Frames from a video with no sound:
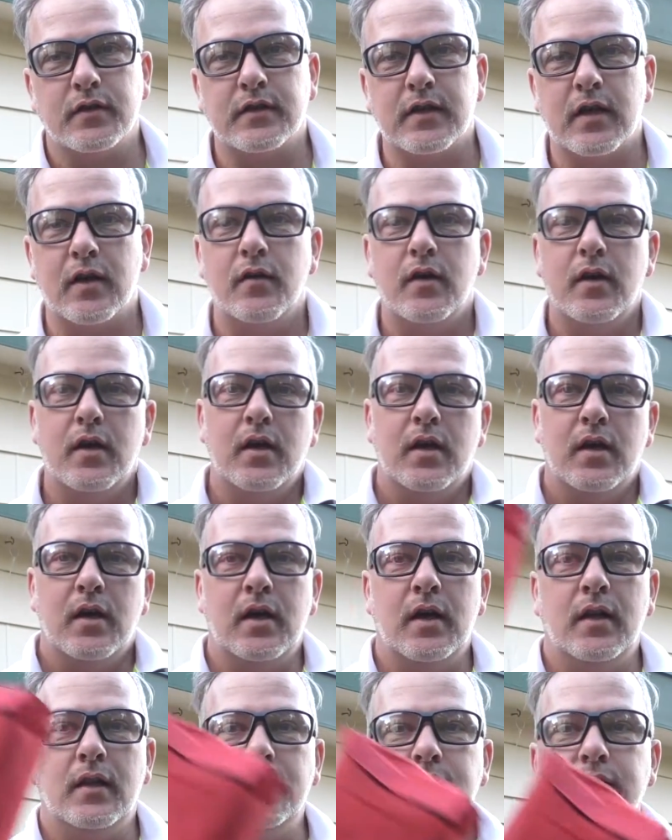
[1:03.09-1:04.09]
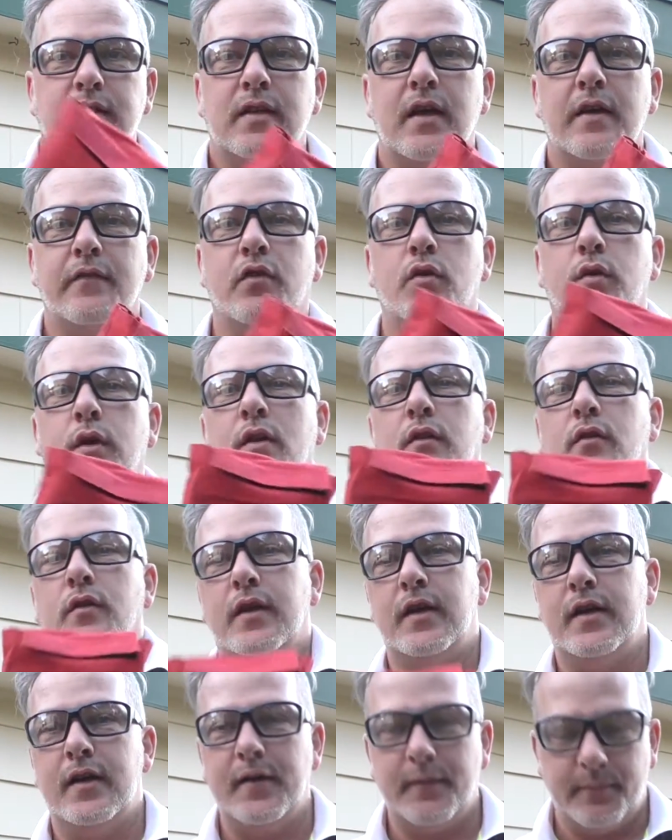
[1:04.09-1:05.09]
So uh, let's just have a quick look
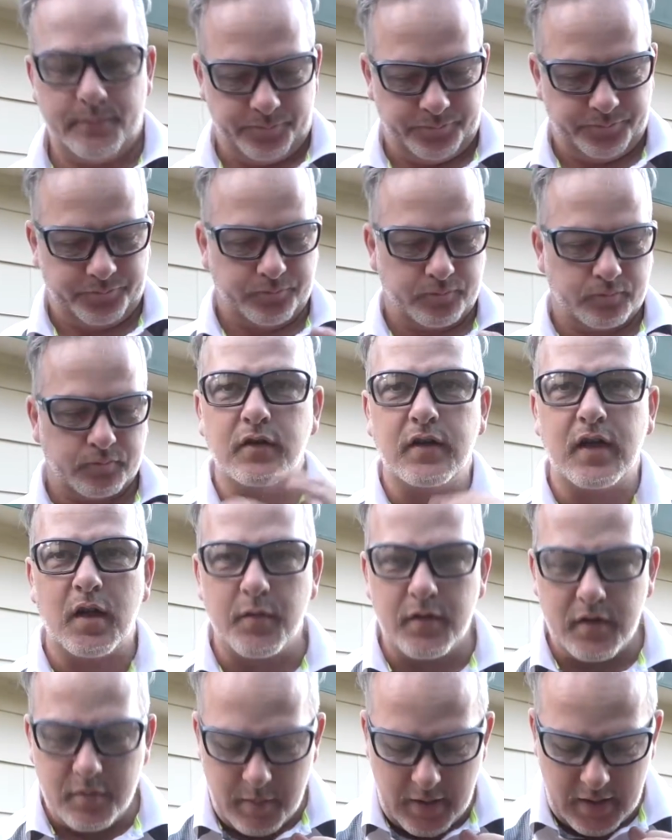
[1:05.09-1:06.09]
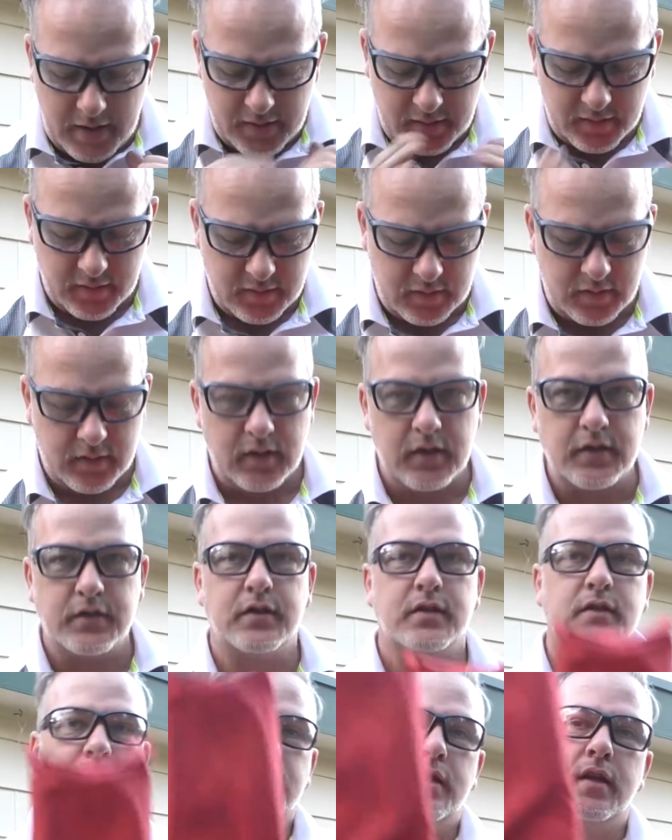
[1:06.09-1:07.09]
here. do come in a bag, uh, as
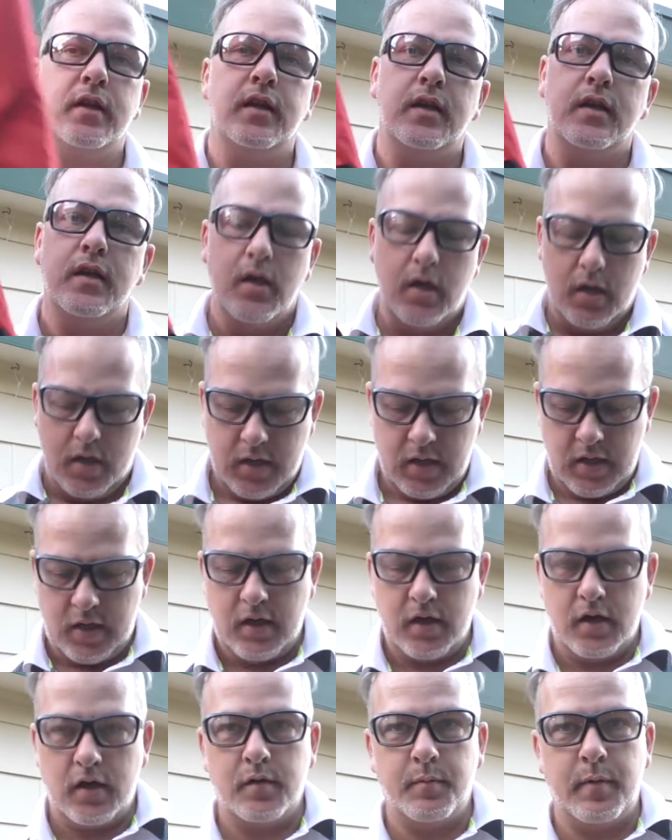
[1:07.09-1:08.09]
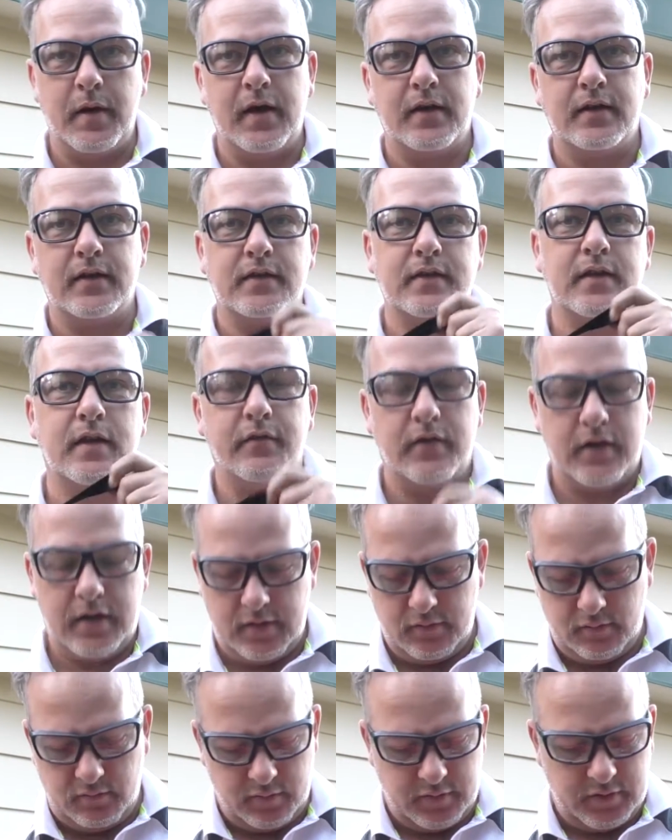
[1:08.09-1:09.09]
you can see here. Uh, the bag does have a
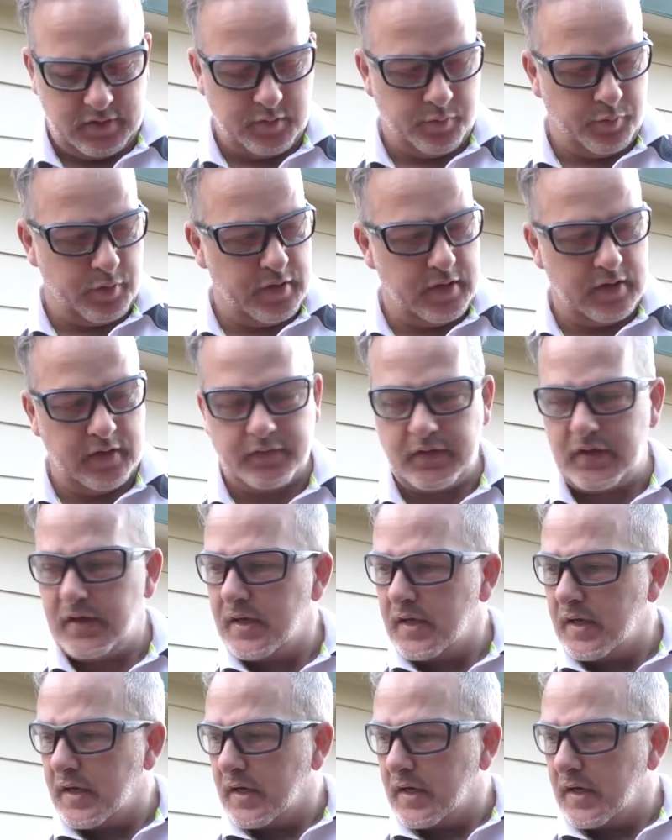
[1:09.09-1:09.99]
handle, which is pretty nifty.